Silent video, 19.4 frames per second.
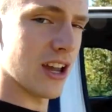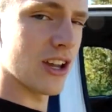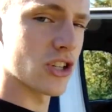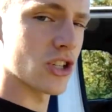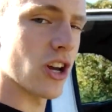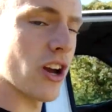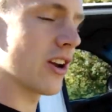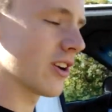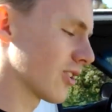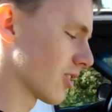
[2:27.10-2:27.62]

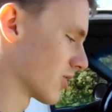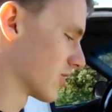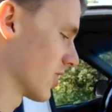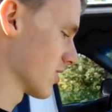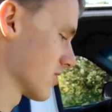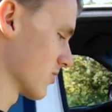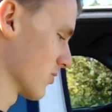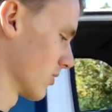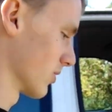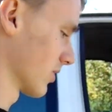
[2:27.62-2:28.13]
hitchhiker
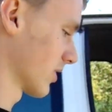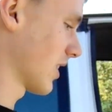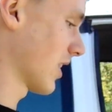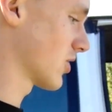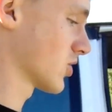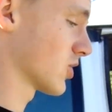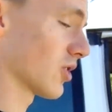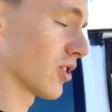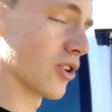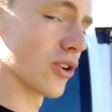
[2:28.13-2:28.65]
doesn't
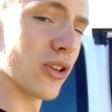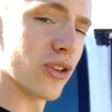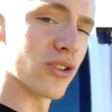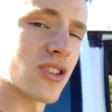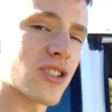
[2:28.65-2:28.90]
get your